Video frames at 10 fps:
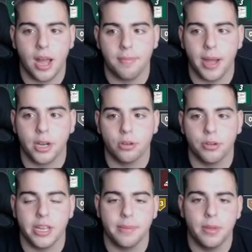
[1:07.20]
have my
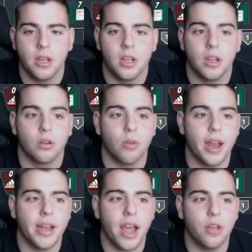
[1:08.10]
Kareem.
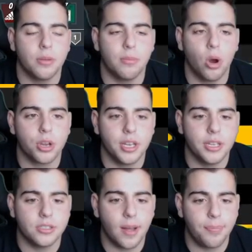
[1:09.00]
Right now, the market
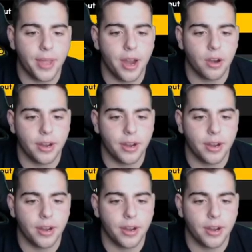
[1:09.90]
is up there.